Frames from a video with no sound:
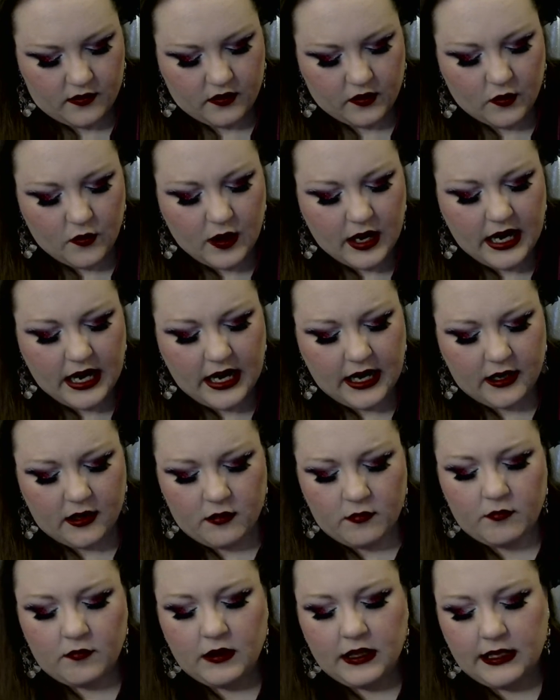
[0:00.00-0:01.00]
Green
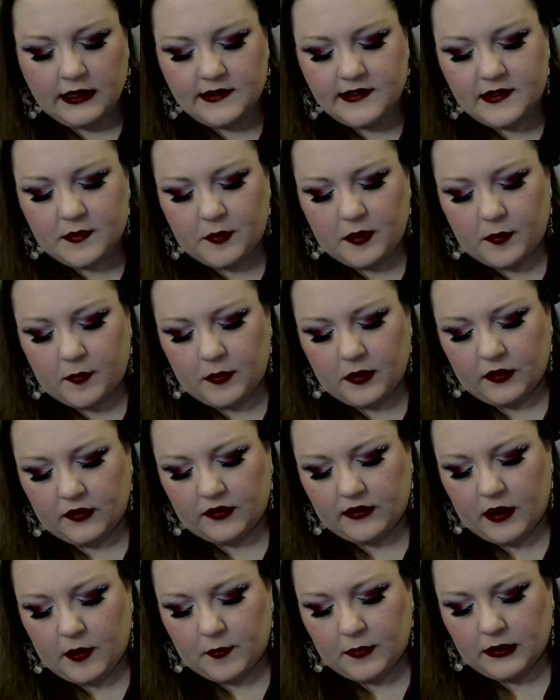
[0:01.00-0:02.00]
needs to be
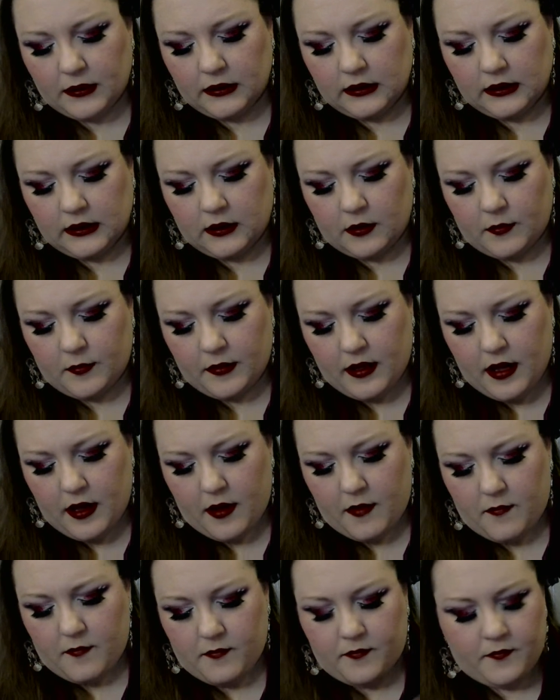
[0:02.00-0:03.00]
built up a little
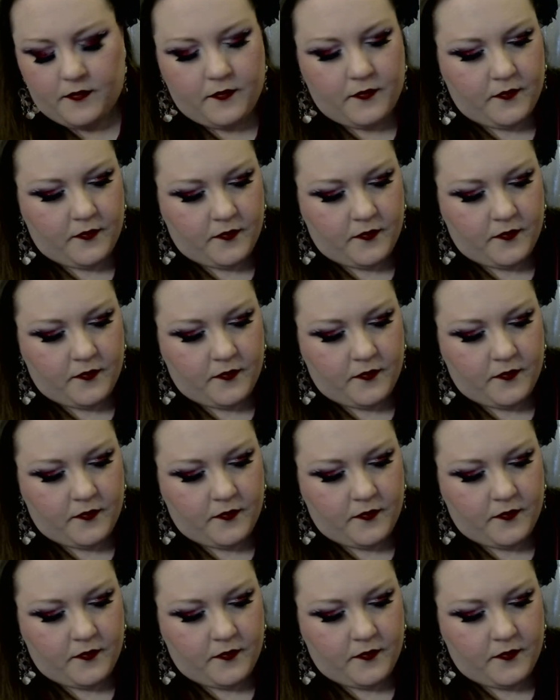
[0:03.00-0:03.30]
bit.